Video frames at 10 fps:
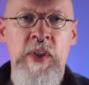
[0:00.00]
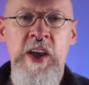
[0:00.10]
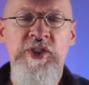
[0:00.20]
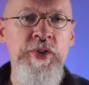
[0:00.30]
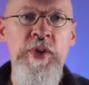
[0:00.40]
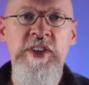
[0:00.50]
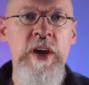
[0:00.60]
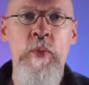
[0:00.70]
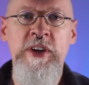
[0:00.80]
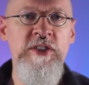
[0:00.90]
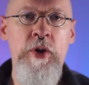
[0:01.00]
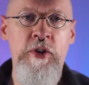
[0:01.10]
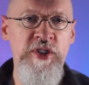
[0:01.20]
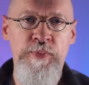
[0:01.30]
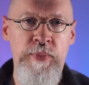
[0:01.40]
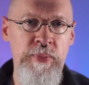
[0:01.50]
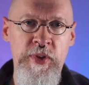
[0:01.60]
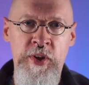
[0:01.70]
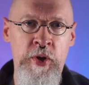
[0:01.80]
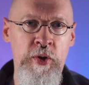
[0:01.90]
As soon as someone starts,
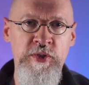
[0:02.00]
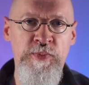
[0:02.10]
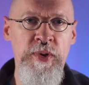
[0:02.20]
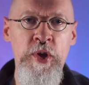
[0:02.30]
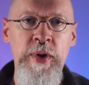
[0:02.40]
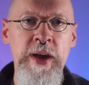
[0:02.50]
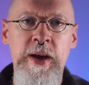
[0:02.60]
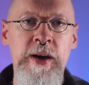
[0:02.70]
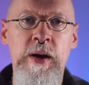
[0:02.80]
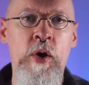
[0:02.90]
you know, spewing, uh,